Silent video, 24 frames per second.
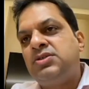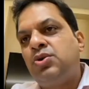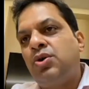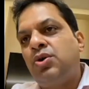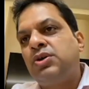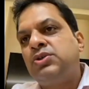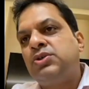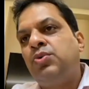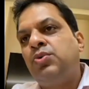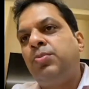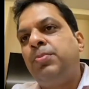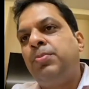
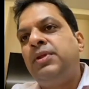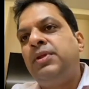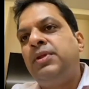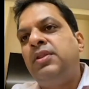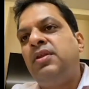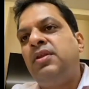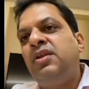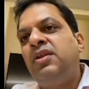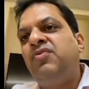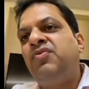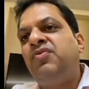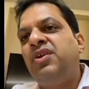stocks would be
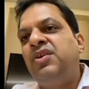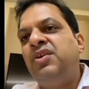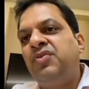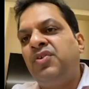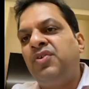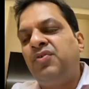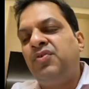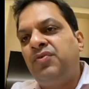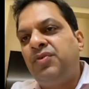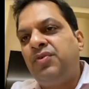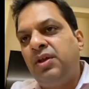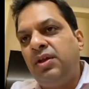the Nifty
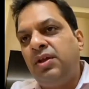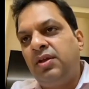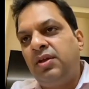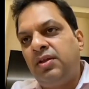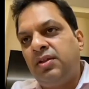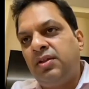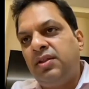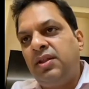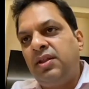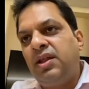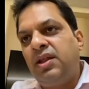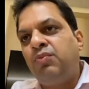50,
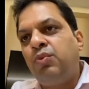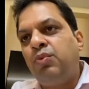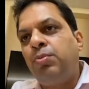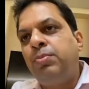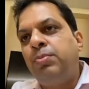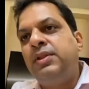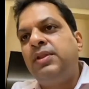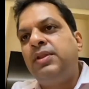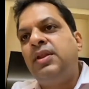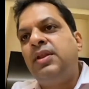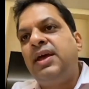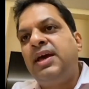then would
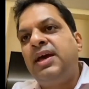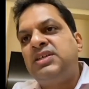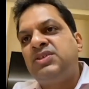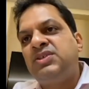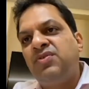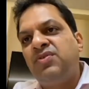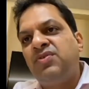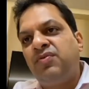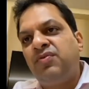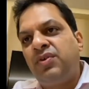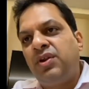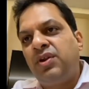be the next
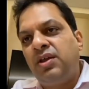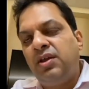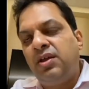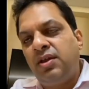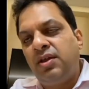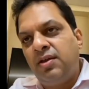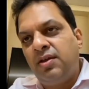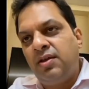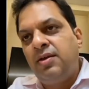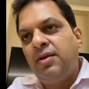50.